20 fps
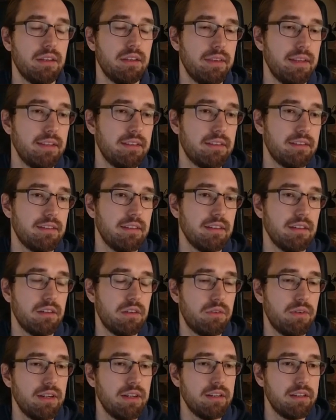That's
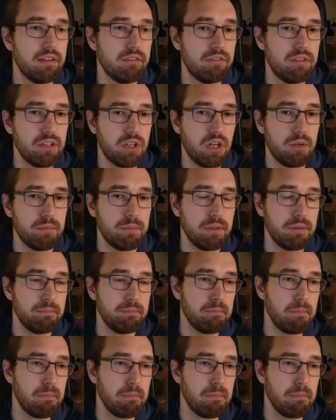relatively common.